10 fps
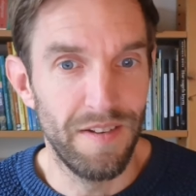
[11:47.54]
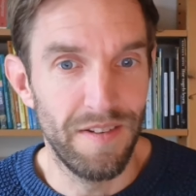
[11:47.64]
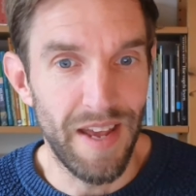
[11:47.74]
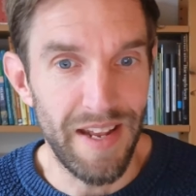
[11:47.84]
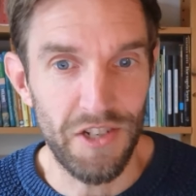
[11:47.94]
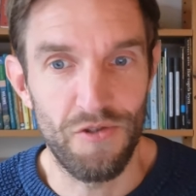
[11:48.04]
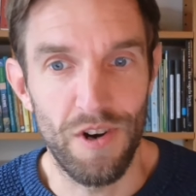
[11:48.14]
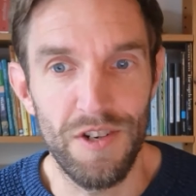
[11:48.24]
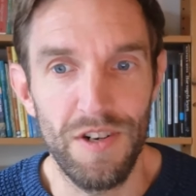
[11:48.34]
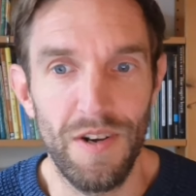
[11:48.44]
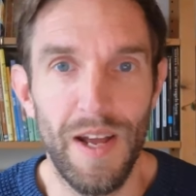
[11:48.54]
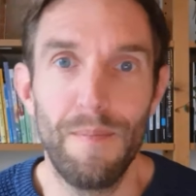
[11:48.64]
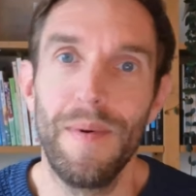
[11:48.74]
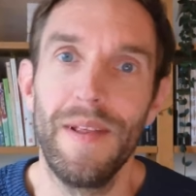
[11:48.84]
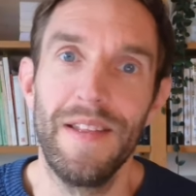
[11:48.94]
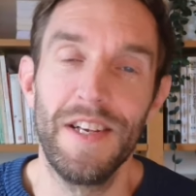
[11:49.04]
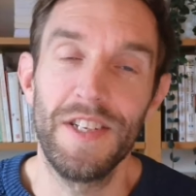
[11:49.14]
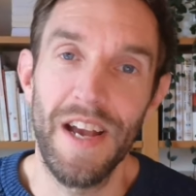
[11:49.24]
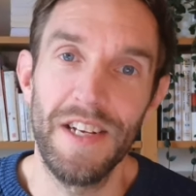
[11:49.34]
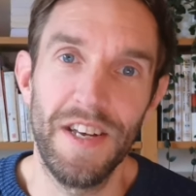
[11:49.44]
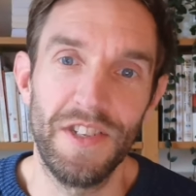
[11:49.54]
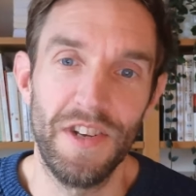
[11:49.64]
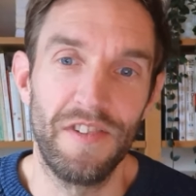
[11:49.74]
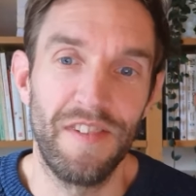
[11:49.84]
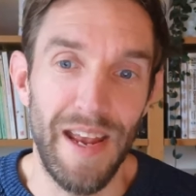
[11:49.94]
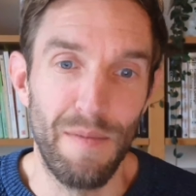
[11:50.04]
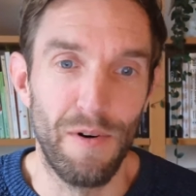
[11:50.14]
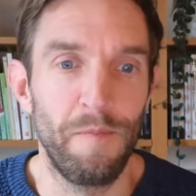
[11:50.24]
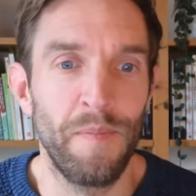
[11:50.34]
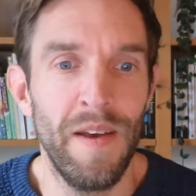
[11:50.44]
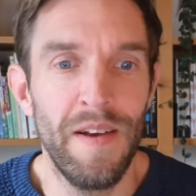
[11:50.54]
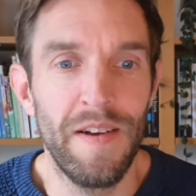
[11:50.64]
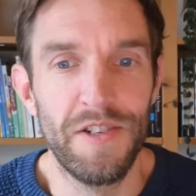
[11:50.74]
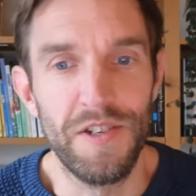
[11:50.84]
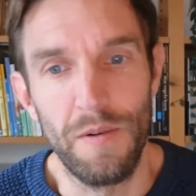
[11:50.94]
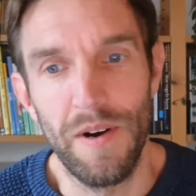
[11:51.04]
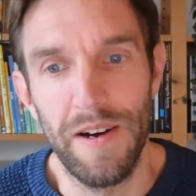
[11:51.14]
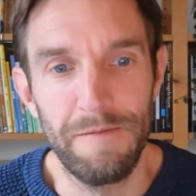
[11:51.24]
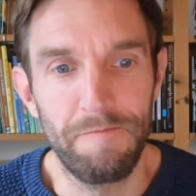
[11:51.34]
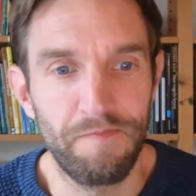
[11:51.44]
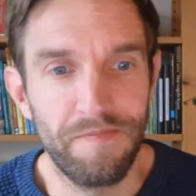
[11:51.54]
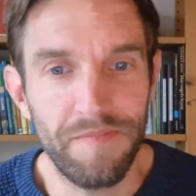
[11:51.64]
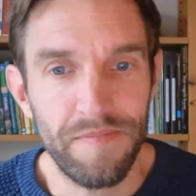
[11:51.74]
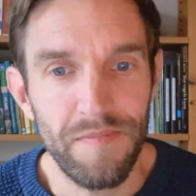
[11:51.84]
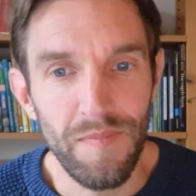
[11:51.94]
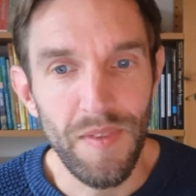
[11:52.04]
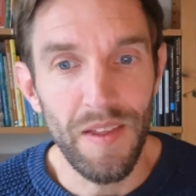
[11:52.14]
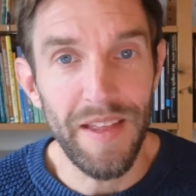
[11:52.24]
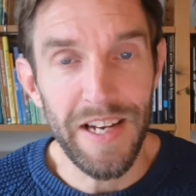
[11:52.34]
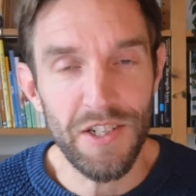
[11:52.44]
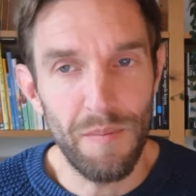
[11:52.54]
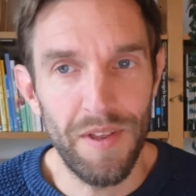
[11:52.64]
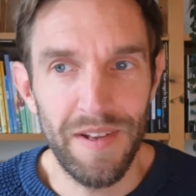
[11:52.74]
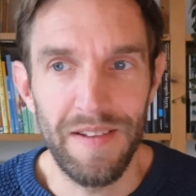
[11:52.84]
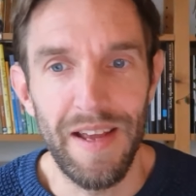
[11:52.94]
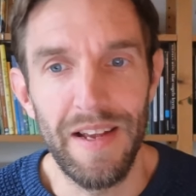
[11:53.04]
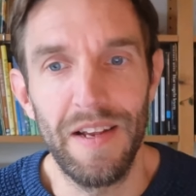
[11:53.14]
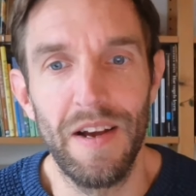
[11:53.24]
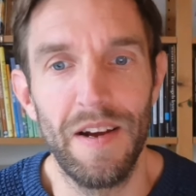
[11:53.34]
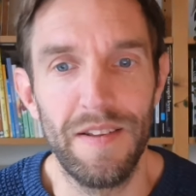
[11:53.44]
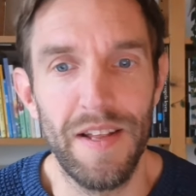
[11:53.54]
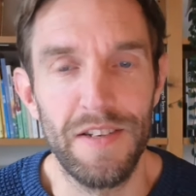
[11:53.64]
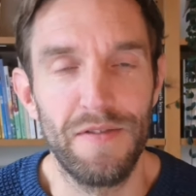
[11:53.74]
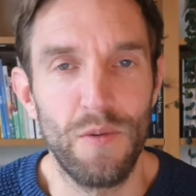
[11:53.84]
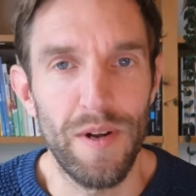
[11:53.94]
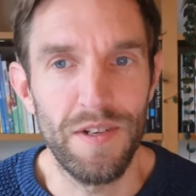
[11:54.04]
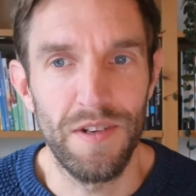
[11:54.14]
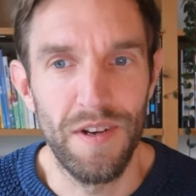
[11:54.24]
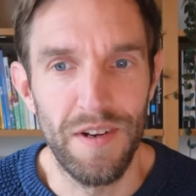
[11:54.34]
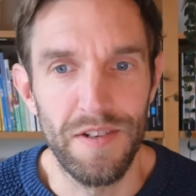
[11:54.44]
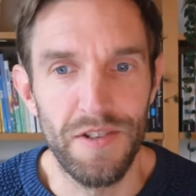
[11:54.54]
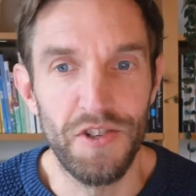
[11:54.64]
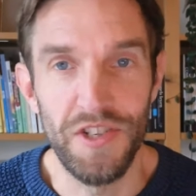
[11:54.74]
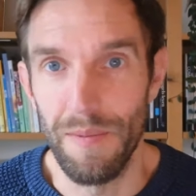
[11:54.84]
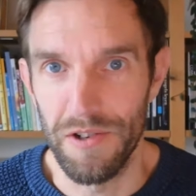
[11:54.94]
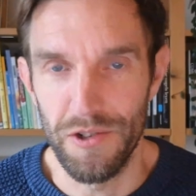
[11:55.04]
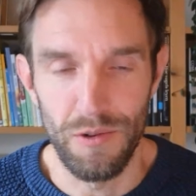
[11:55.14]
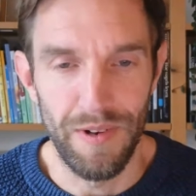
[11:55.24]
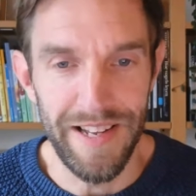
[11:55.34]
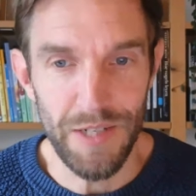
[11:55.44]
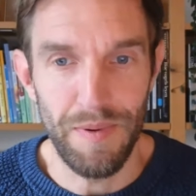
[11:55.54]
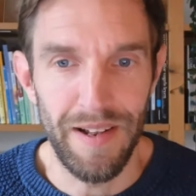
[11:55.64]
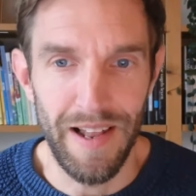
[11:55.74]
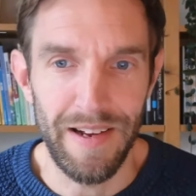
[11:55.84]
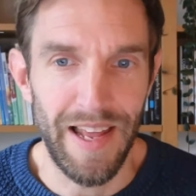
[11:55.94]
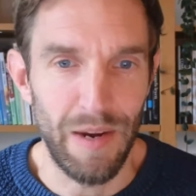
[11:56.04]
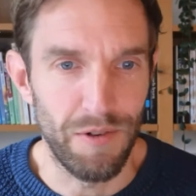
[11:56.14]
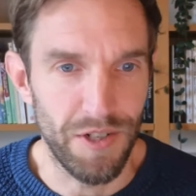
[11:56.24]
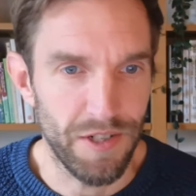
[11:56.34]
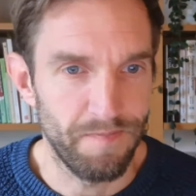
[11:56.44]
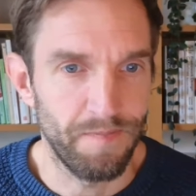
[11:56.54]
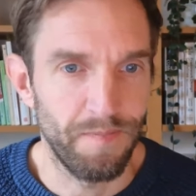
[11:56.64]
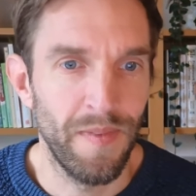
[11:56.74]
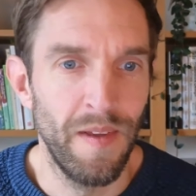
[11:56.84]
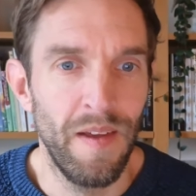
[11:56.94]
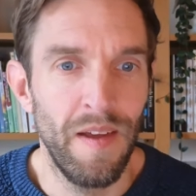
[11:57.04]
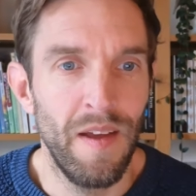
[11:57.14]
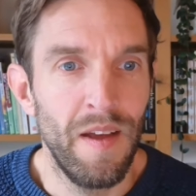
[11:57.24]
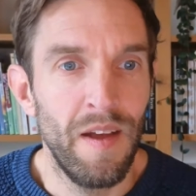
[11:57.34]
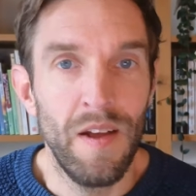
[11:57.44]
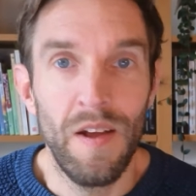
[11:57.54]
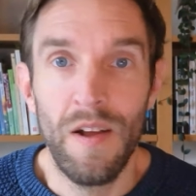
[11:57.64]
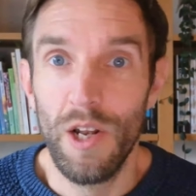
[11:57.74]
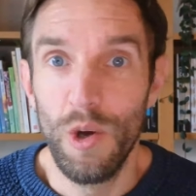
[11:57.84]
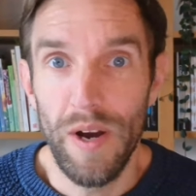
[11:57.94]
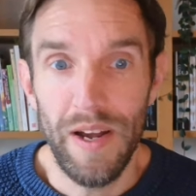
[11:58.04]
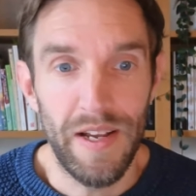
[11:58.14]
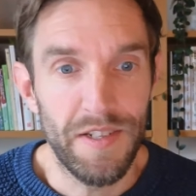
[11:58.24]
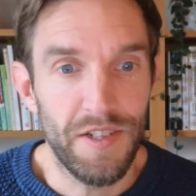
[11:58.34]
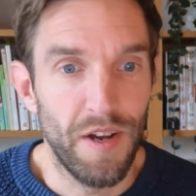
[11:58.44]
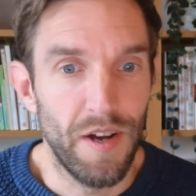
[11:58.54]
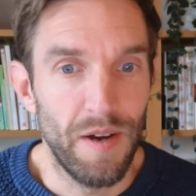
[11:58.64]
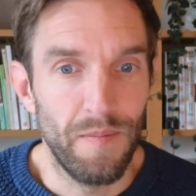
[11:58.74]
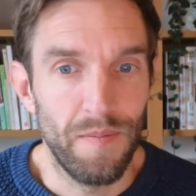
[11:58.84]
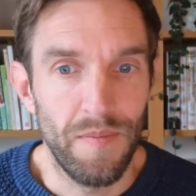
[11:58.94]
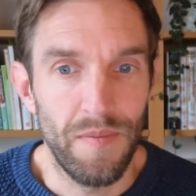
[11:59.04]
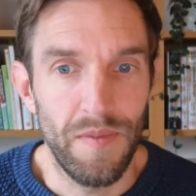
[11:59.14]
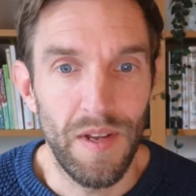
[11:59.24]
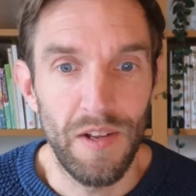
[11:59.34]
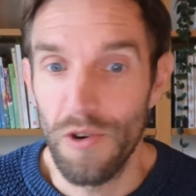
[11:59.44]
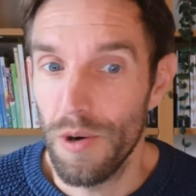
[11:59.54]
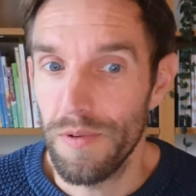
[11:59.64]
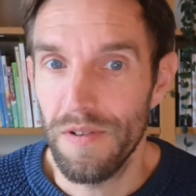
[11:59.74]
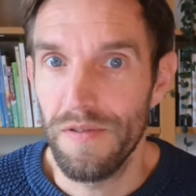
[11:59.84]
data structure, and in this case, it's a table. So um, that is something that they uh, that is quite uh, similar to Lisp-like languages. Lua is um, interpreted